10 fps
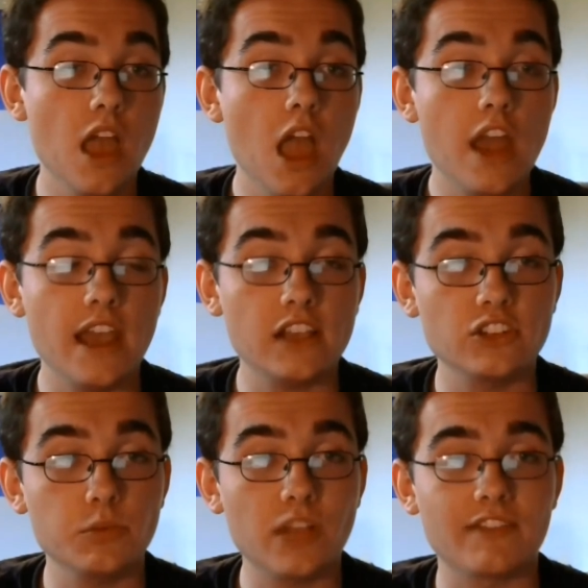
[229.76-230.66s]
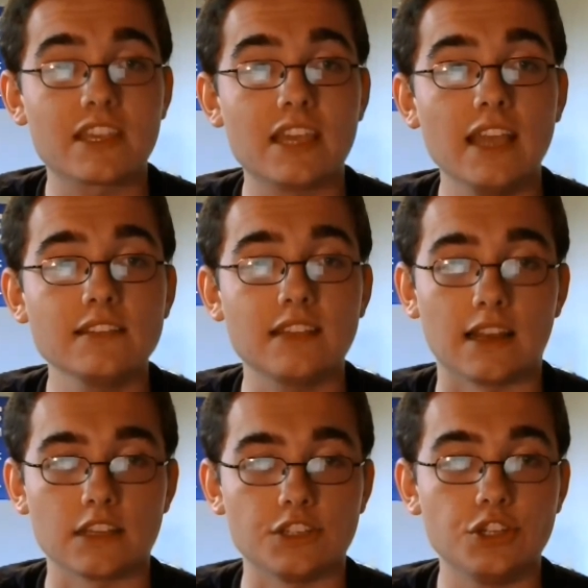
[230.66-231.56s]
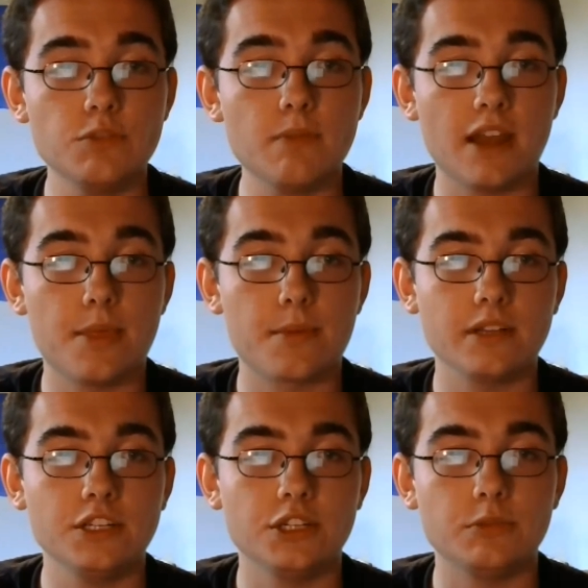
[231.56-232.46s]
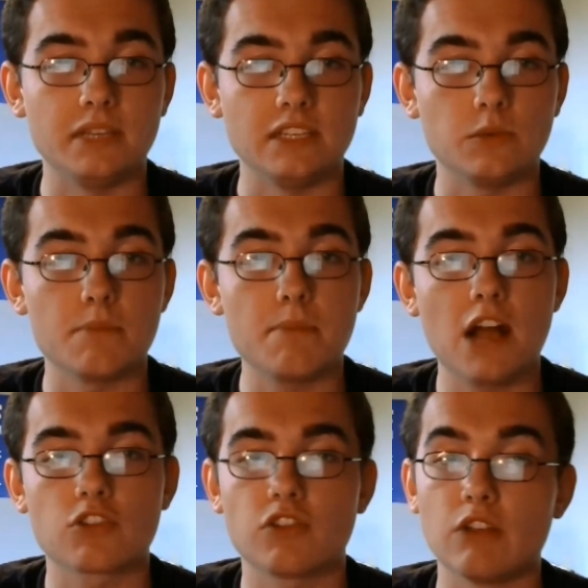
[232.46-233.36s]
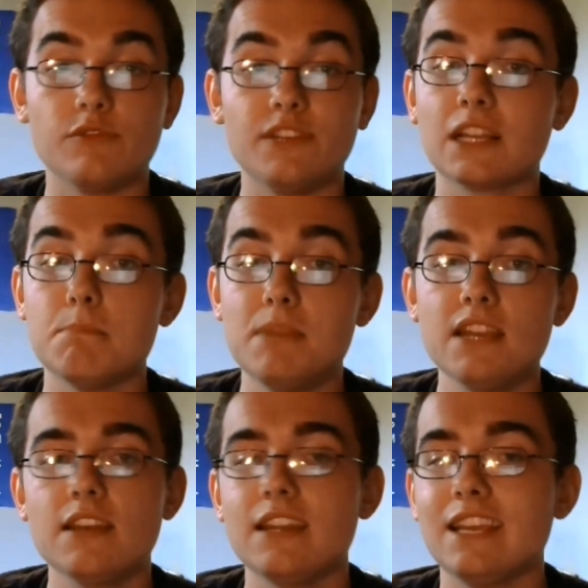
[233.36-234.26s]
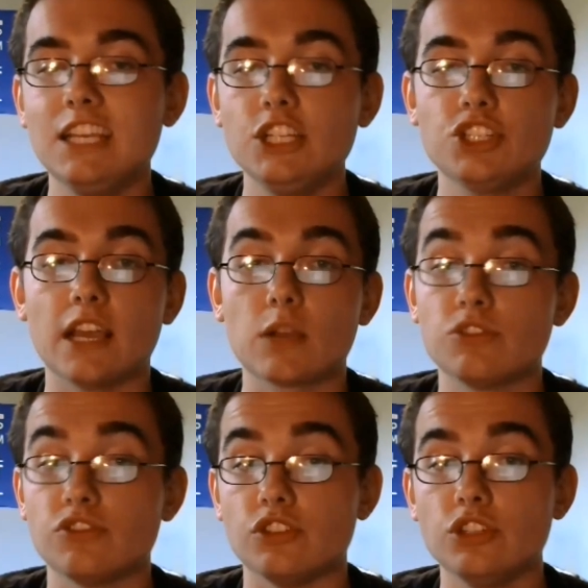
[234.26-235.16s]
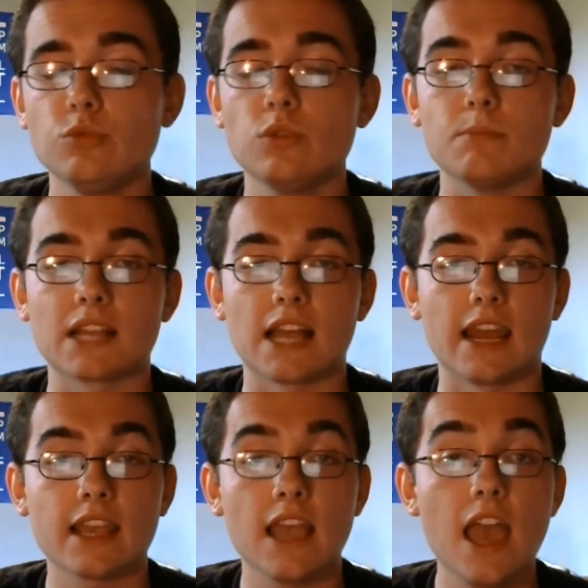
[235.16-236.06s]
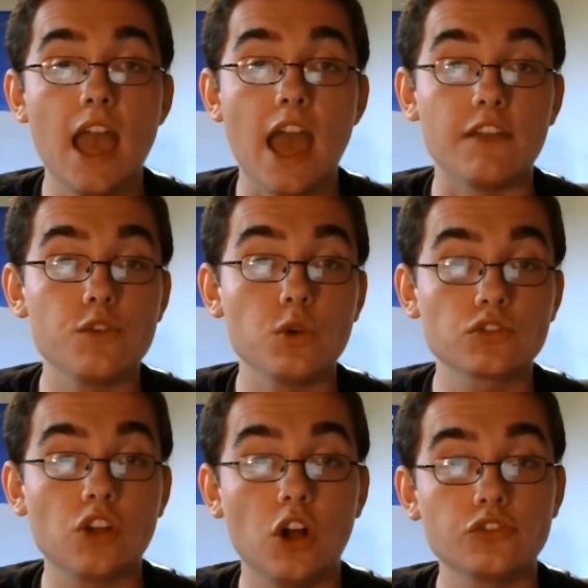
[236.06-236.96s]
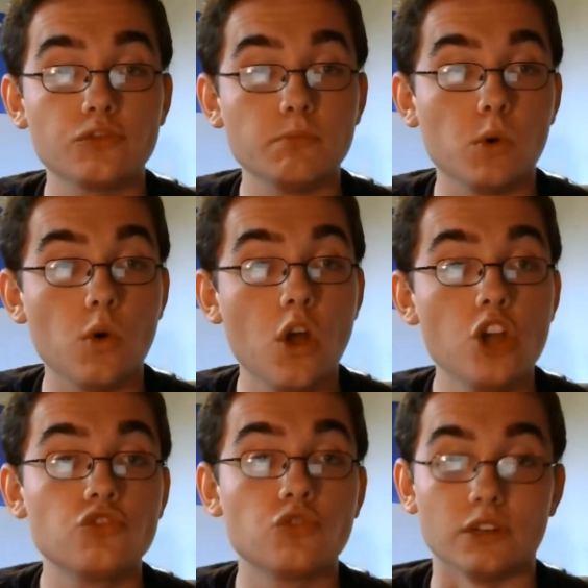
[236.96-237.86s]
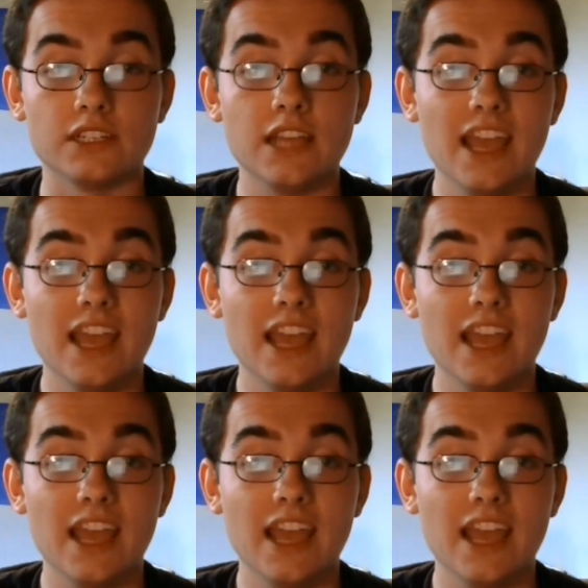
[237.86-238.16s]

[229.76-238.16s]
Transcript: Next up, we have the King's Elk, a 2 mana 3/2 beast with a battle cry, reveal a minion in each deck, which is a new mechanic, and if yours costs more, draw it.